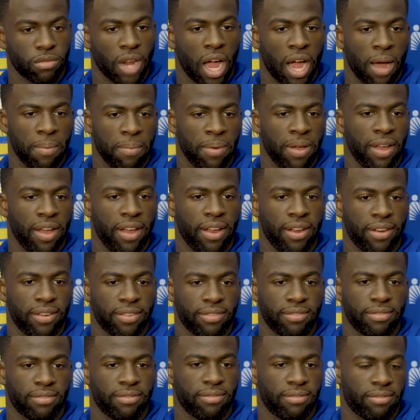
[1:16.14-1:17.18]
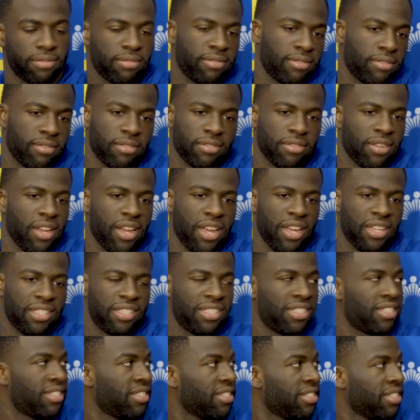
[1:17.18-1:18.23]
I mean,
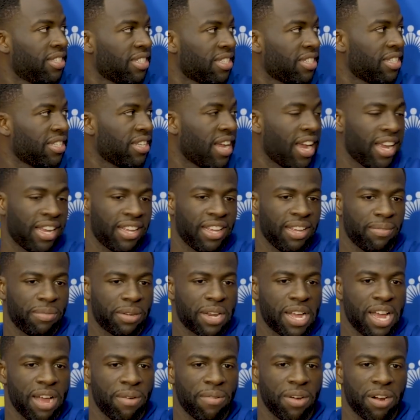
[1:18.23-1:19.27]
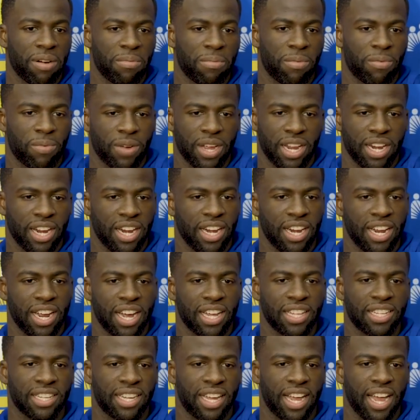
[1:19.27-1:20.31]
it's just like playing with him in any
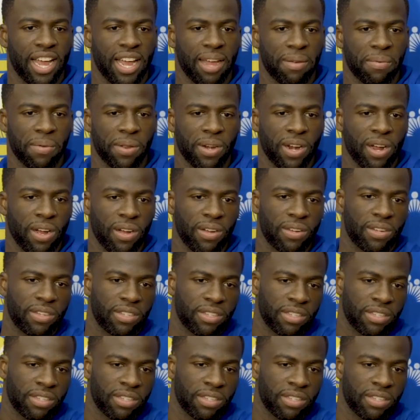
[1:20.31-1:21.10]
other game, you know.